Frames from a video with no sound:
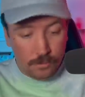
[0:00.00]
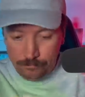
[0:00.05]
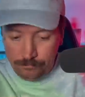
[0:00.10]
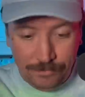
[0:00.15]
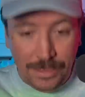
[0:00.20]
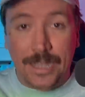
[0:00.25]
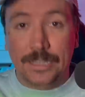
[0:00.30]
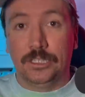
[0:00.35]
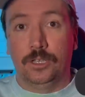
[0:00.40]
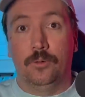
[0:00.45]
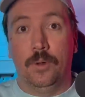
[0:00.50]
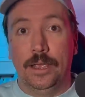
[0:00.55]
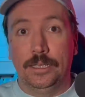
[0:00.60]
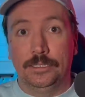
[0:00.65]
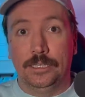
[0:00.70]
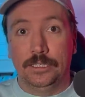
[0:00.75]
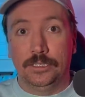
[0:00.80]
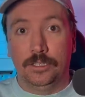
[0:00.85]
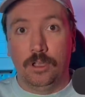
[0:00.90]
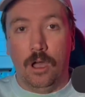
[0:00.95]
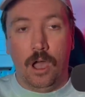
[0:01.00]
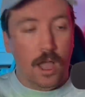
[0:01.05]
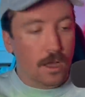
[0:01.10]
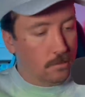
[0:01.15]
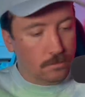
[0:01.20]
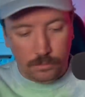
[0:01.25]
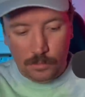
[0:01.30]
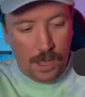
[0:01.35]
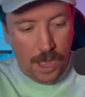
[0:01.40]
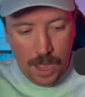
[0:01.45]
that's a racist
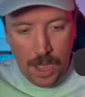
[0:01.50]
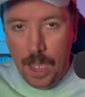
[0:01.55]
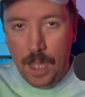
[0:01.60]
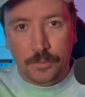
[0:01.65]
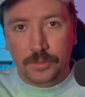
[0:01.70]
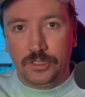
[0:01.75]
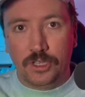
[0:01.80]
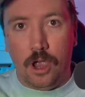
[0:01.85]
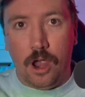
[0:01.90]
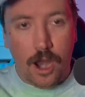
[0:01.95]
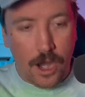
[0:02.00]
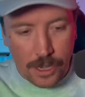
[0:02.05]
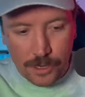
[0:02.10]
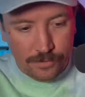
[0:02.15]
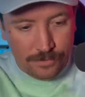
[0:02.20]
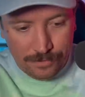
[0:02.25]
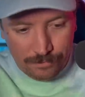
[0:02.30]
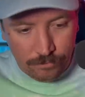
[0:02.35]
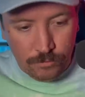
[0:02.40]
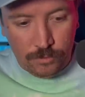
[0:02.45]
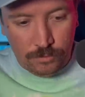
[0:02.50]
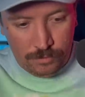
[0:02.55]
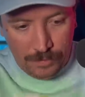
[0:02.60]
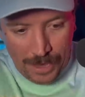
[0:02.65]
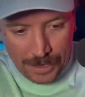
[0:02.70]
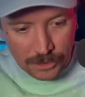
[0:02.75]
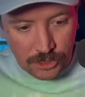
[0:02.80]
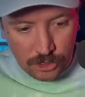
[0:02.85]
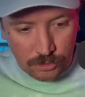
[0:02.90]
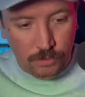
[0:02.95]
song. I'm sorry,
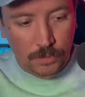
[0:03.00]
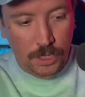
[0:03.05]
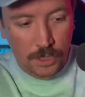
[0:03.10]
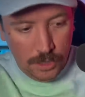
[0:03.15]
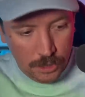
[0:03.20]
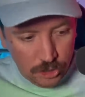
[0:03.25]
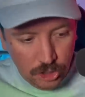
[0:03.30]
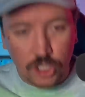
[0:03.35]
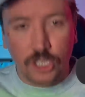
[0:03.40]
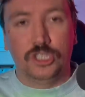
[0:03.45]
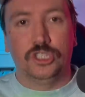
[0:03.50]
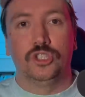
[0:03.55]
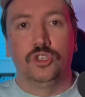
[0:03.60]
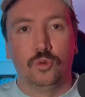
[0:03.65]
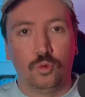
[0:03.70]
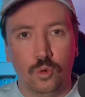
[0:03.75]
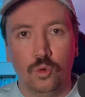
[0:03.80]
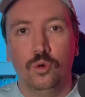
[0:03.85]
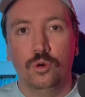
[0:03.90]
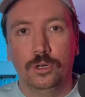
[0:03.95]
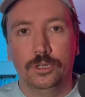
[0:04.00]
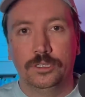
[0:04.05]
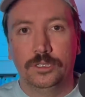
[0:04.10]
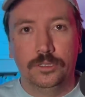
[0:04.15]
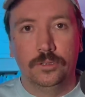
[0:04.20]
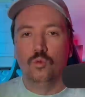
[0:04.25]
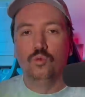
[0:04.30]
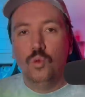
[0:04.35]
that's just the rules.